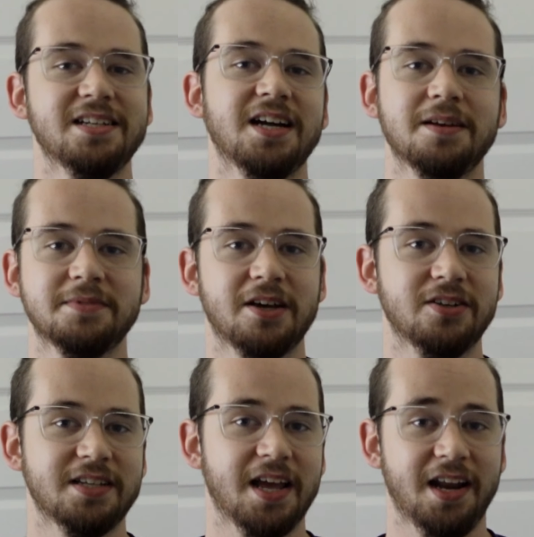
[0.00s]
times out of
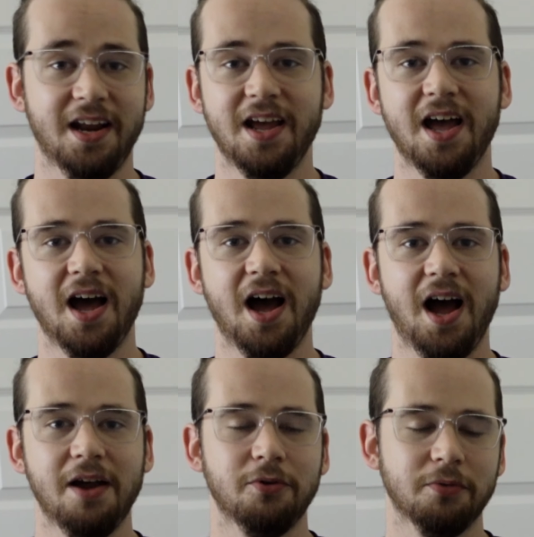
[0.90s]
10,
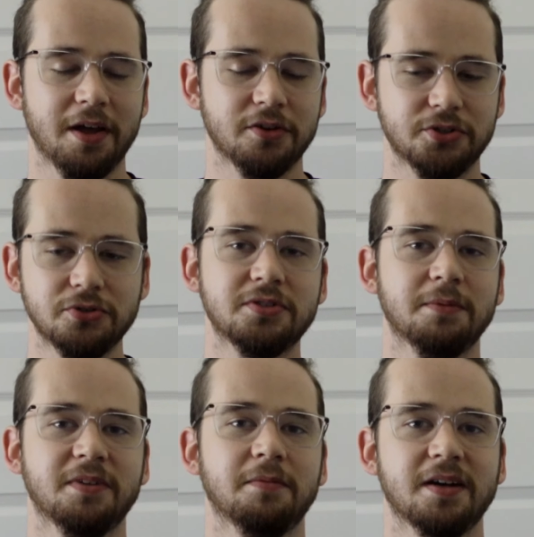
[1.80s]
I would rather do
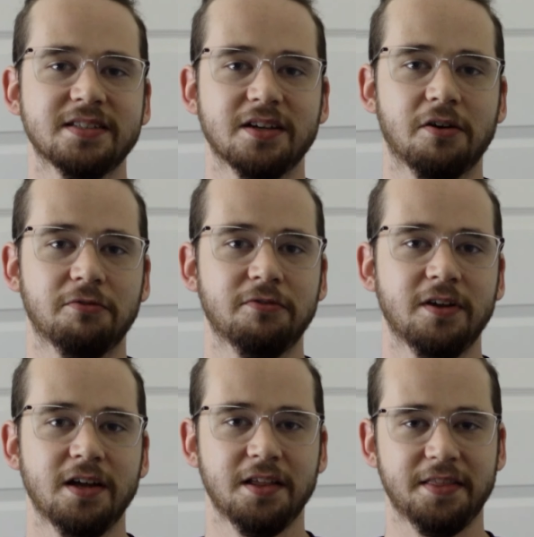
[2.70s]
something myself
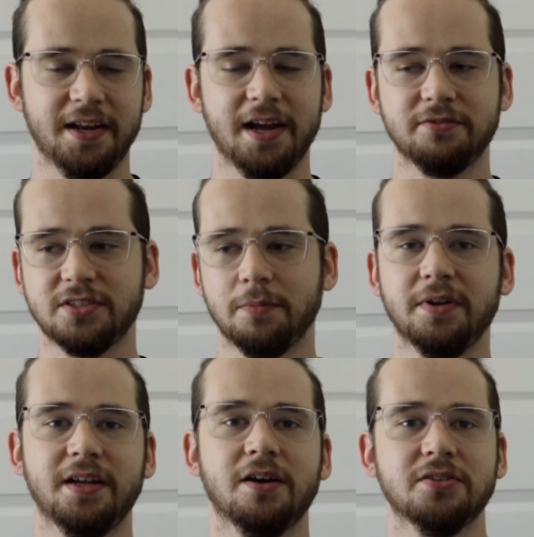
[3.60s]
than have
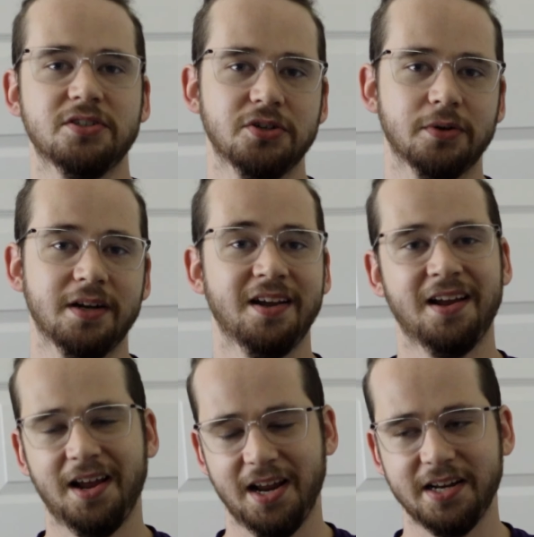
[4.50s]
somebody else do it
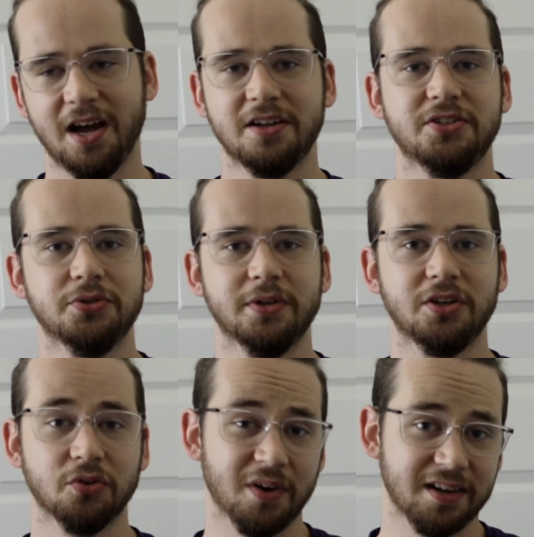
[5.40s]
and not do it
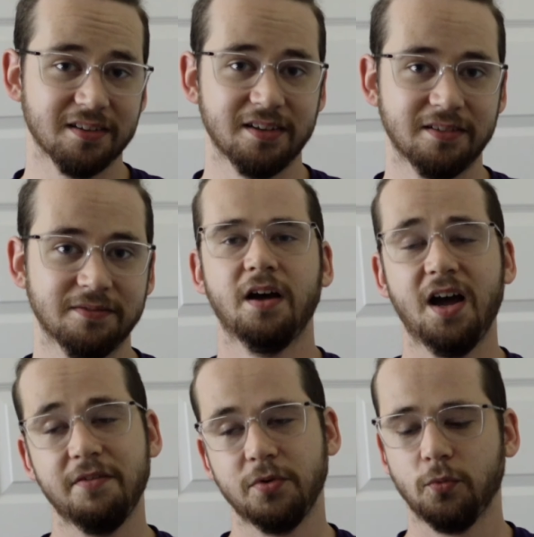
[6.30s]
correctly.
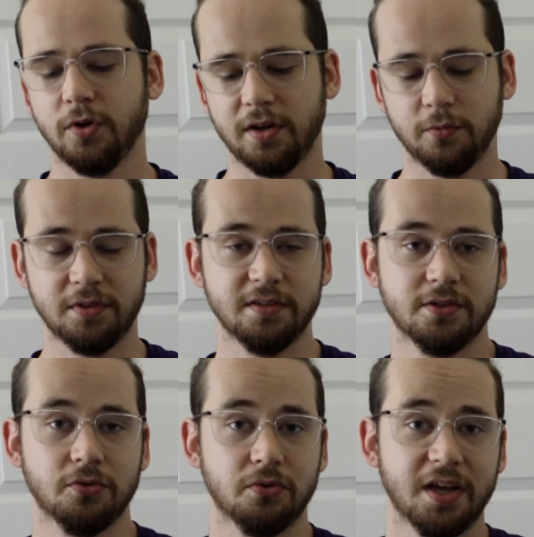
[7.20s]
I've been working with this
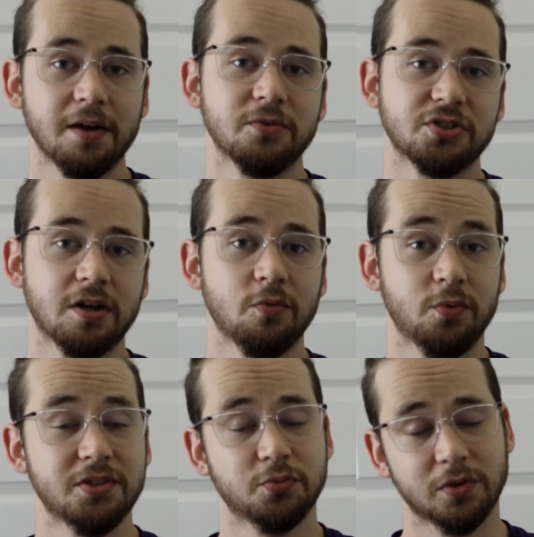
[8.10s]
local camera shop,
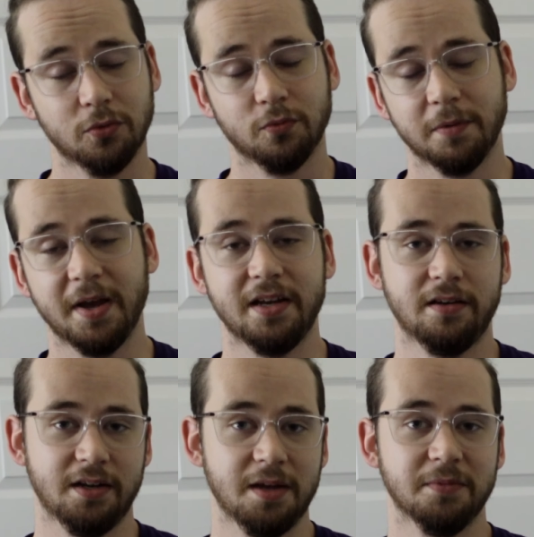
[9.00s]
which will remain
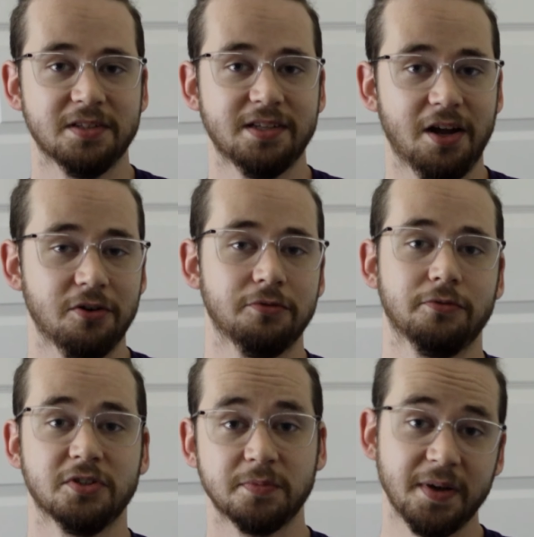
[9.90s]
nameless out of
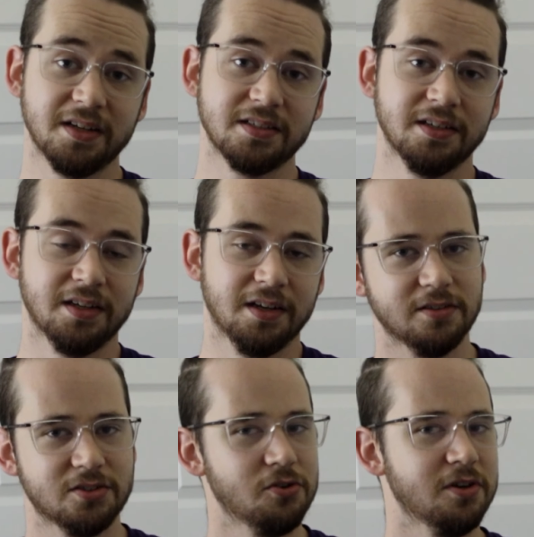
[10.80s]
respect,
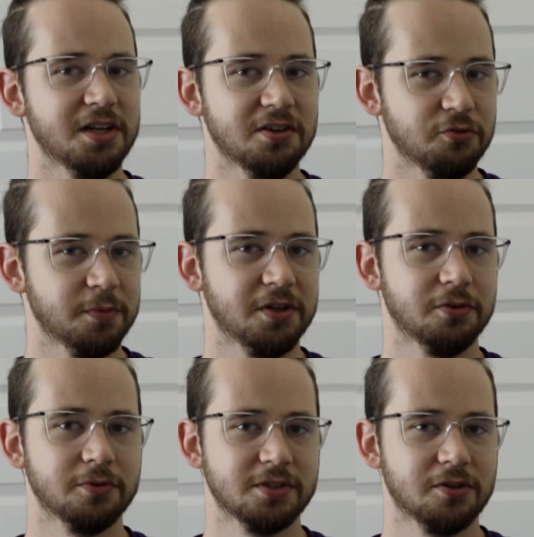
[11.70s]
started giving me good
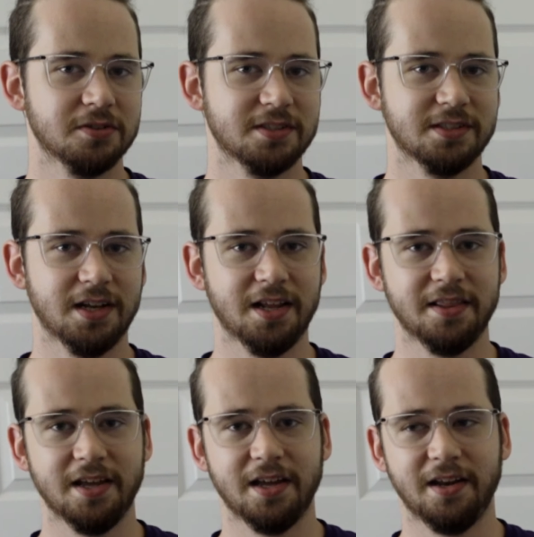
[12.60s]
results, and
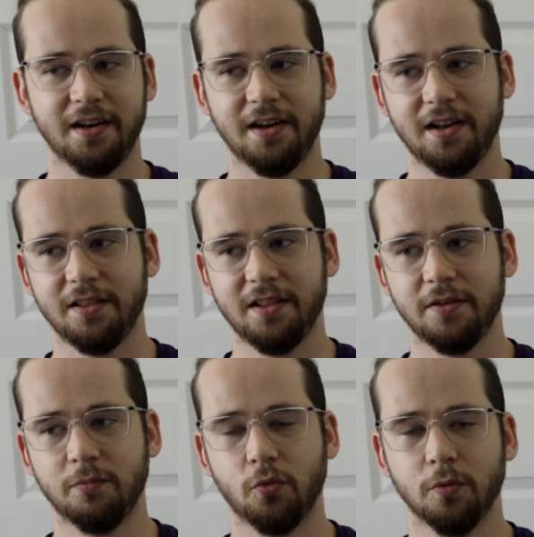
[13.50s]
then the
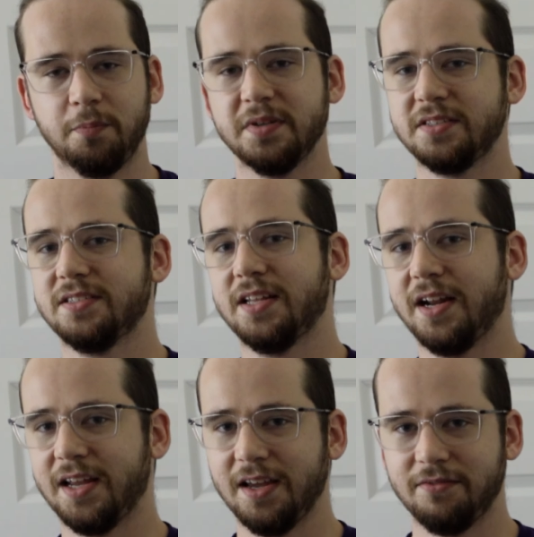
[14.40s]
more business that I
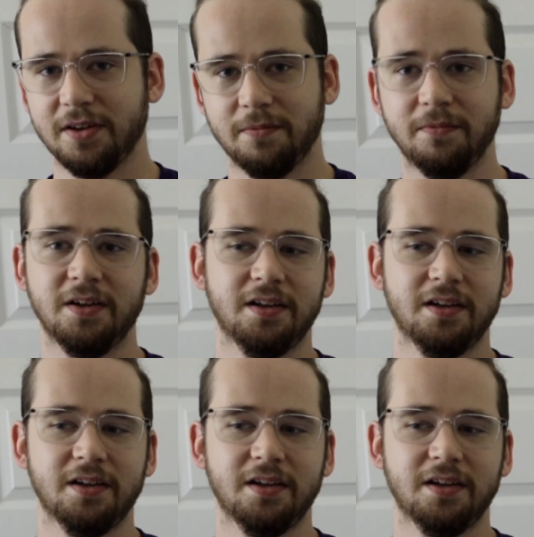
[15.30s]
gave them,